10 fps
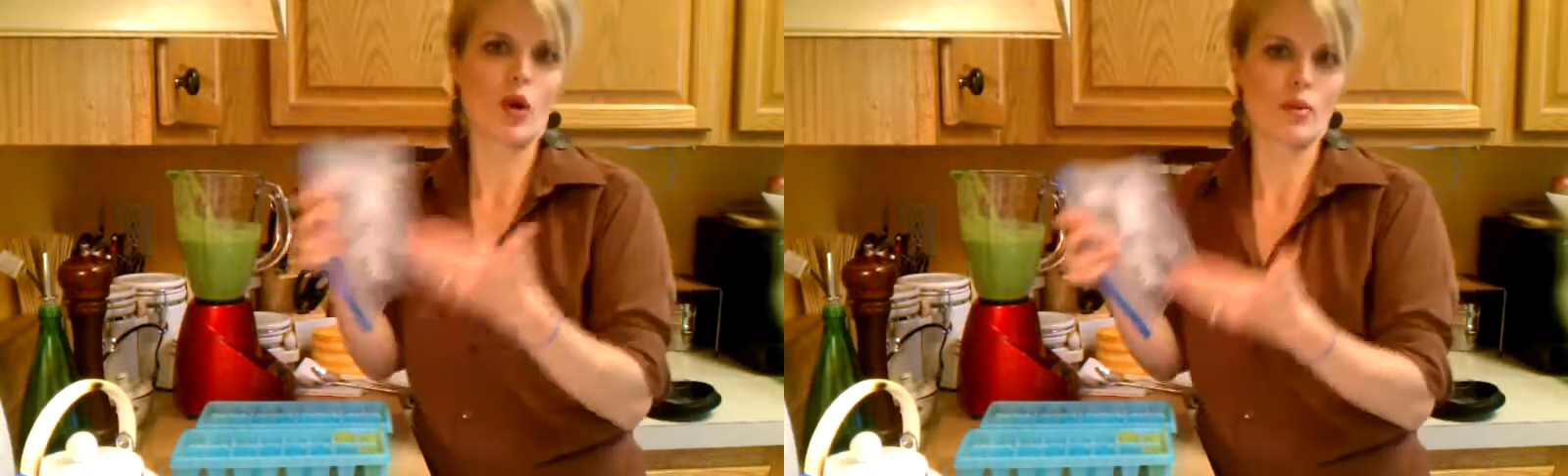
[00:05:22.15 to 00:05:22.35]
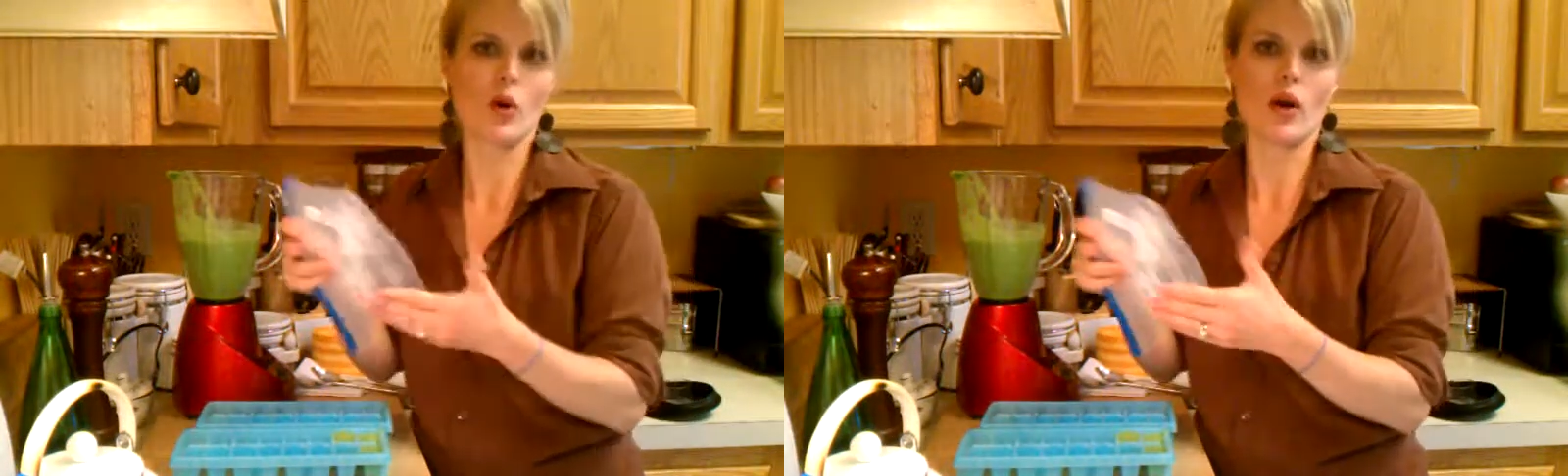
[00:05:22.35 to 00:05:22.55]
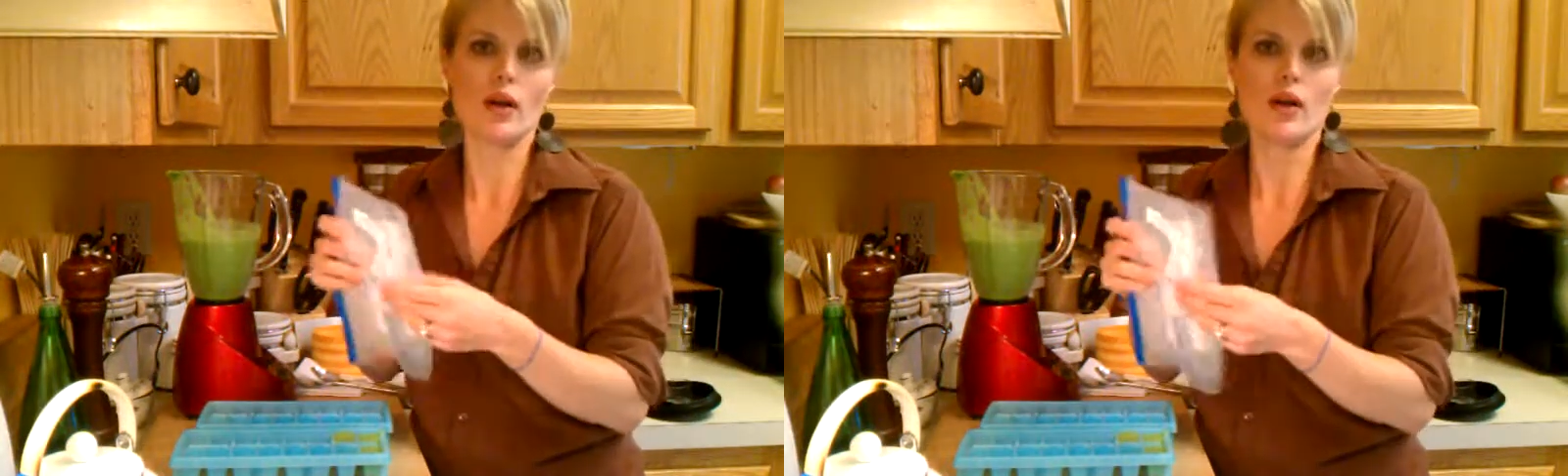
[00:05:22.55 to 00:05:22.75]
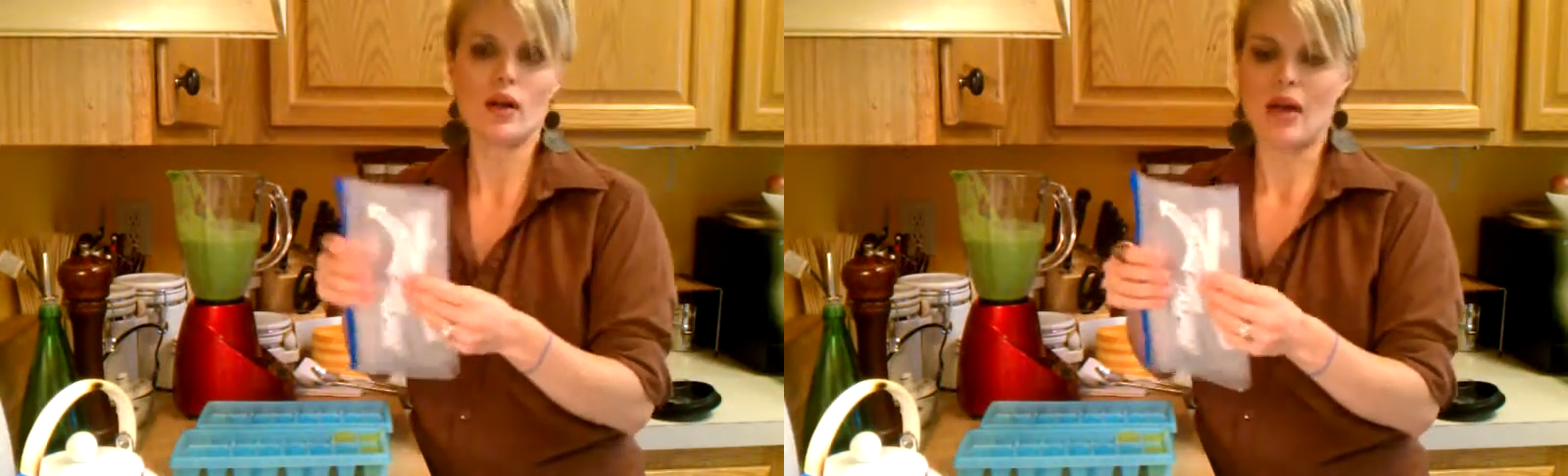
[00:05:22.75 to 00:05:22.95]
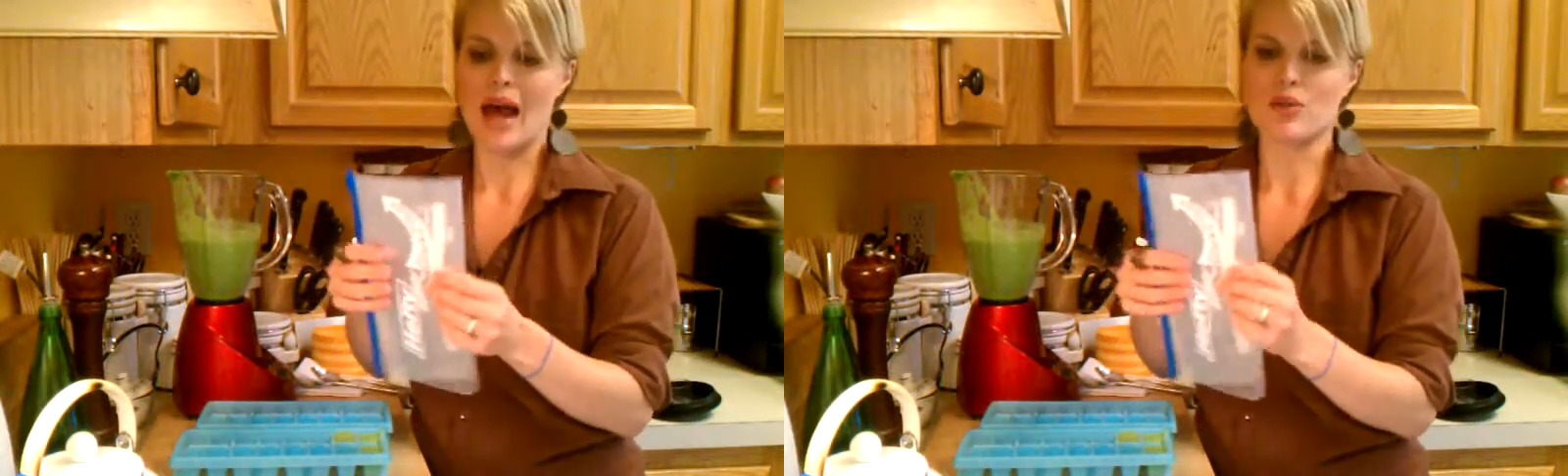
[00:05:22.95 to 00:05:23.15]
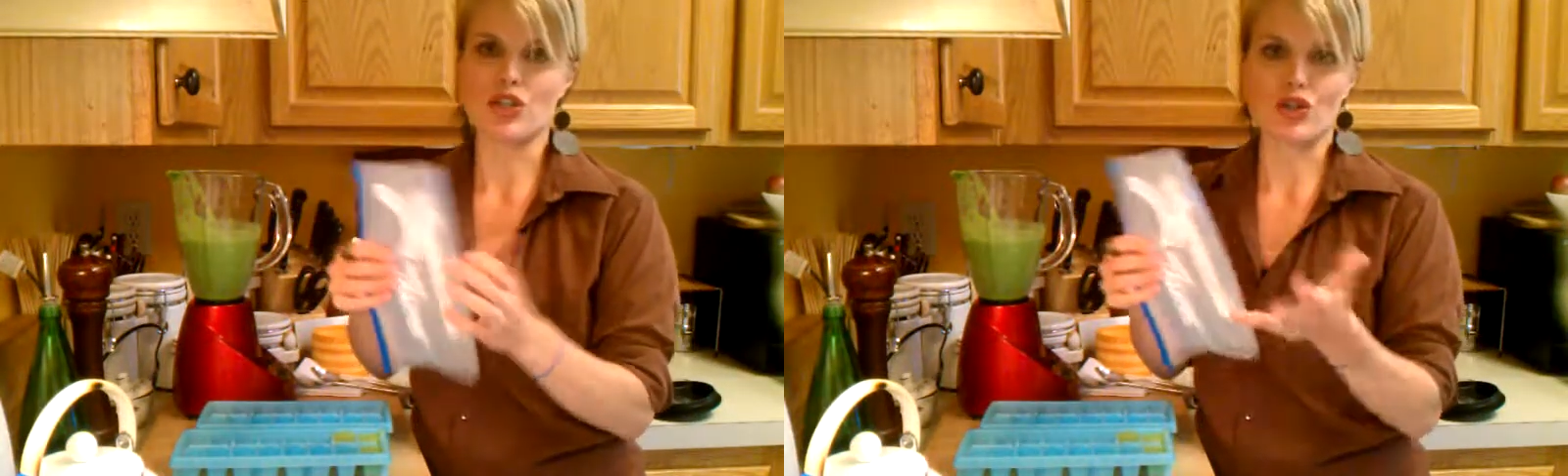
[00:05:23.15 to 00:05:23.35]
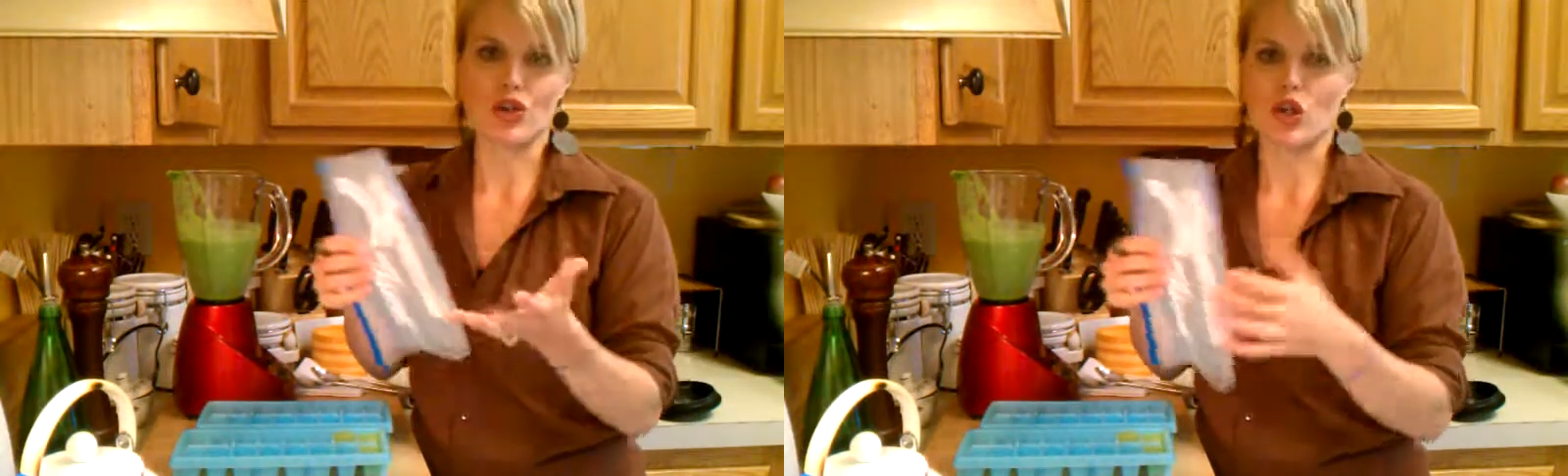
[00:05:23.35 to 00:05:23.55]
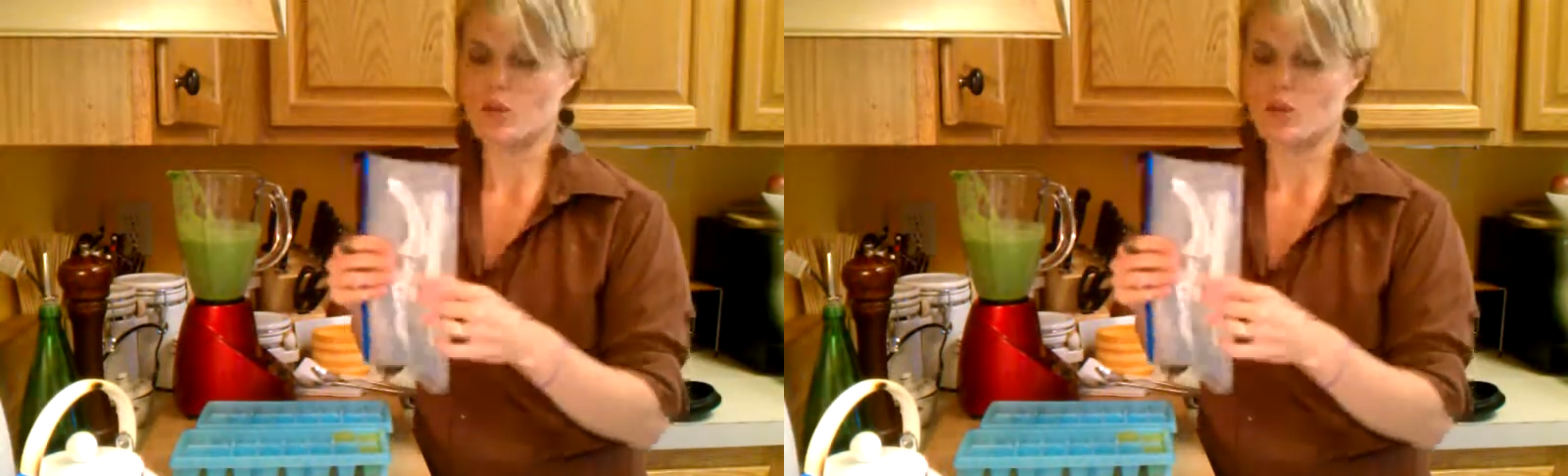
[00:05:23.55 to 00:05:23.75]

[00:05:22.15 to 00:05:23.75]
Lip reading: and more ounces or cubes.